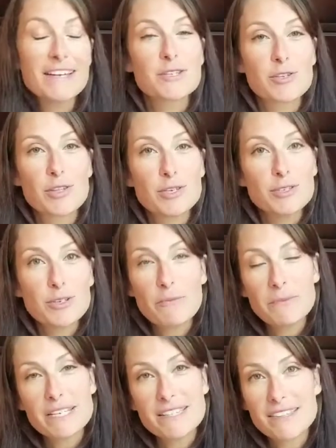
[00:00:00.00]
so that you
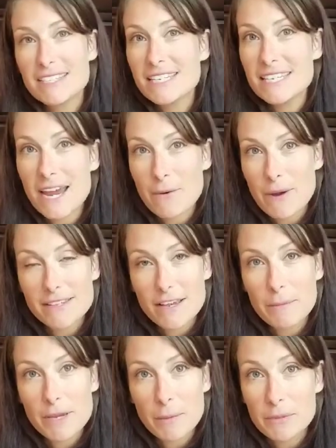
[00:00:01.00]
don't miss the DIYs
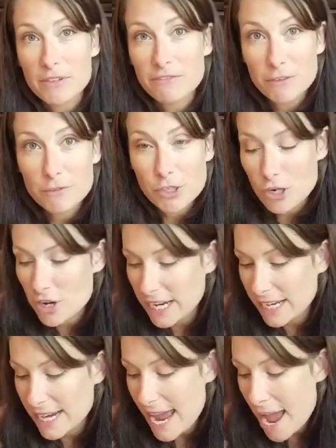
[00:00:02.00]
coming up in the future
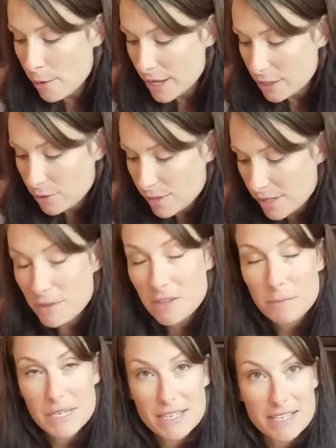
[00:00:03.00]
and how I use some of
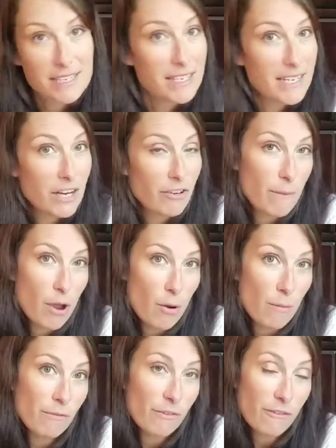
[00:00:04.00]
the pieces to decorate my
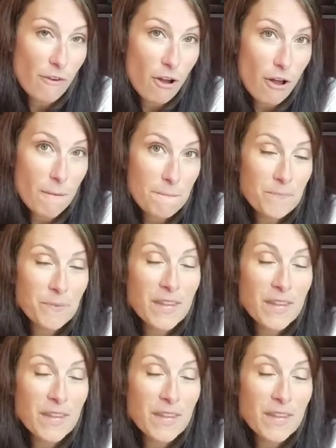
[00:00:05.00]
home for fall.